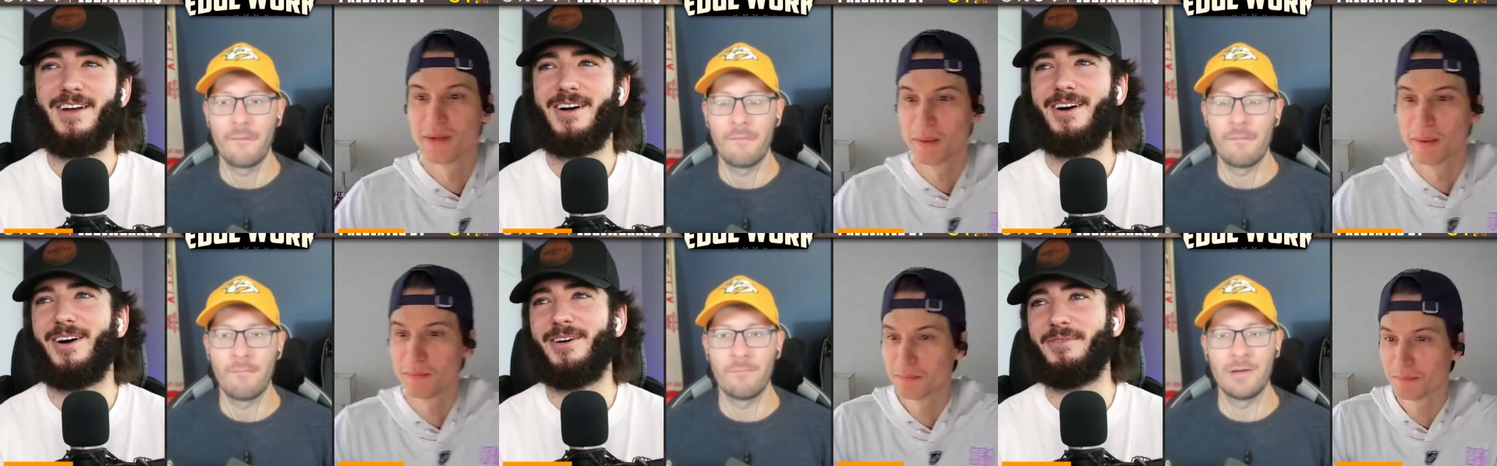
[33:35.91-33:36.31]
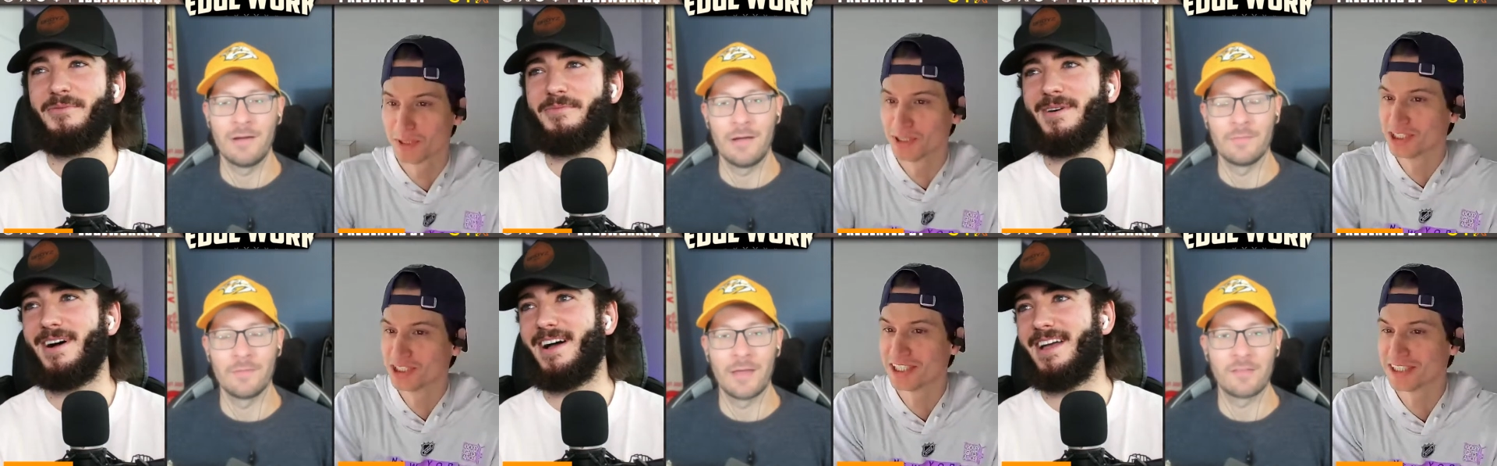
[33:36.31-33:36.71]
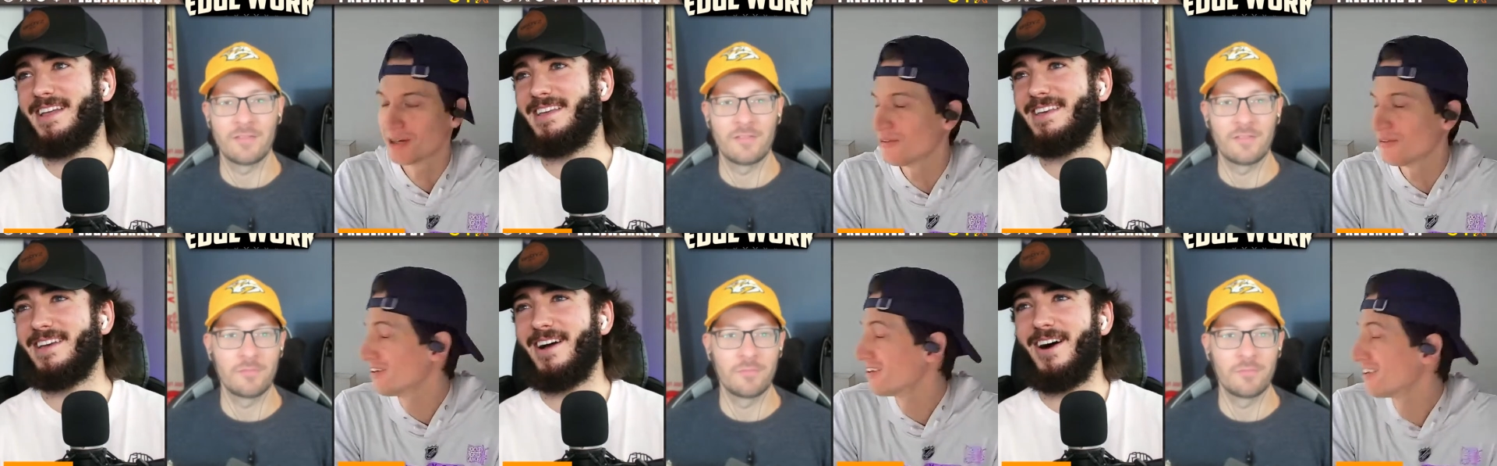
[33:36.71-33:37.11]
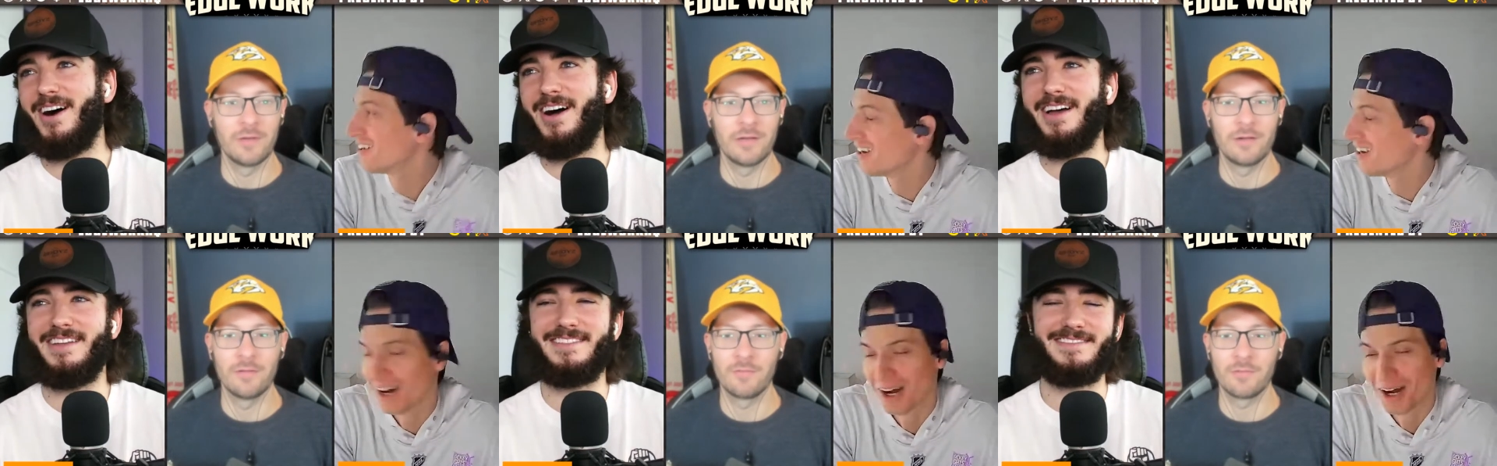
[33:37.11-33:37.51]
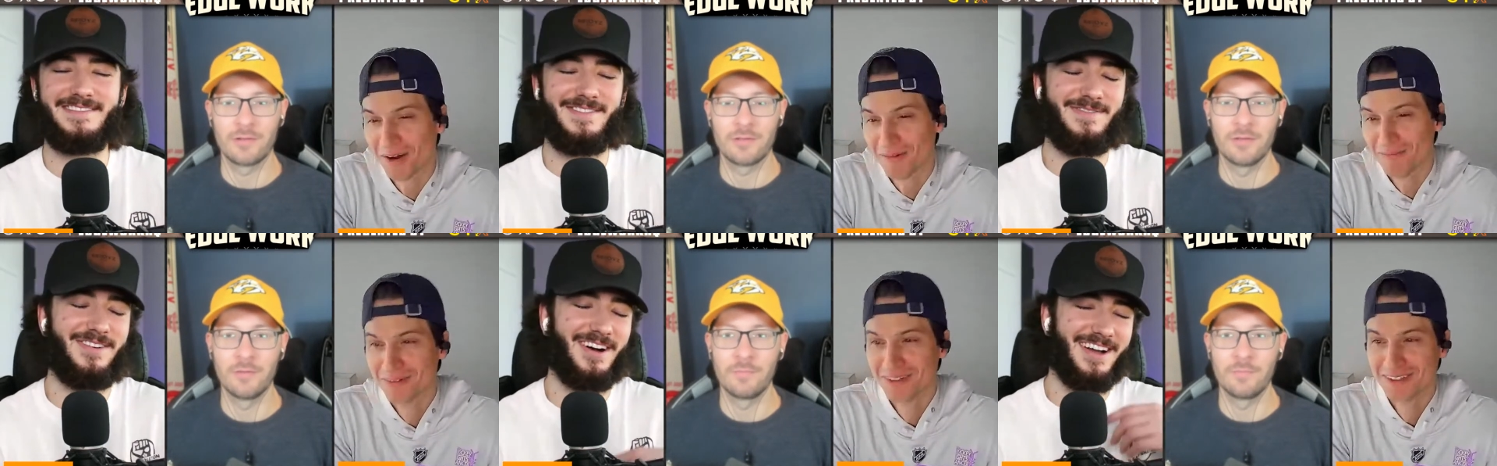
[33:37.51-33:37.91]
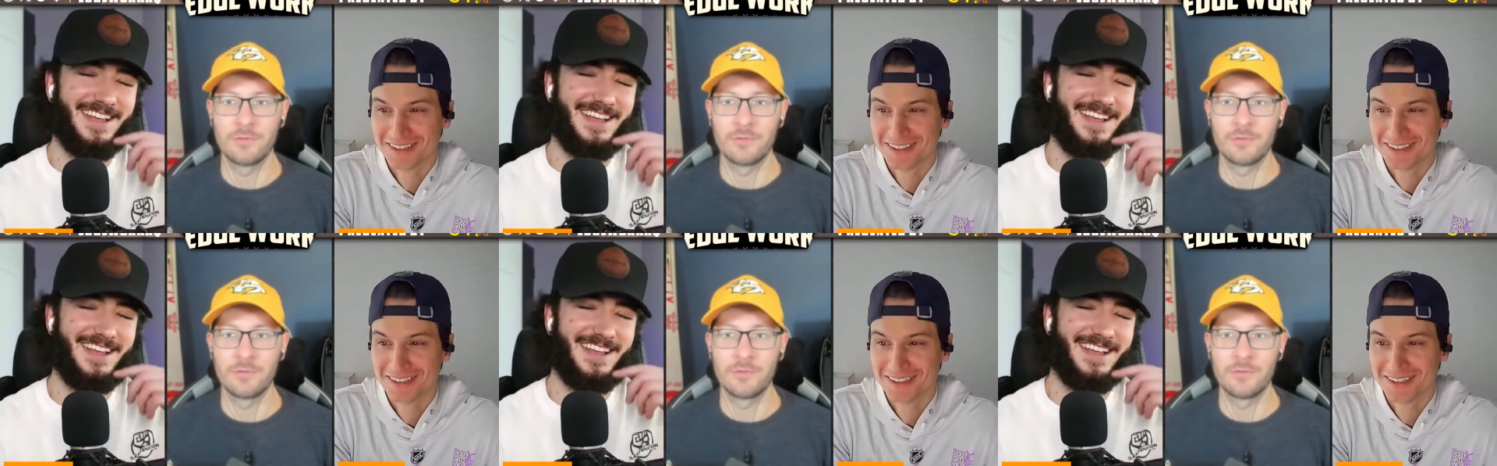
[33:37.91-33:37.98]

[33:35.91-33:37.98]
Speaker 1: Oh, that's my god! Um,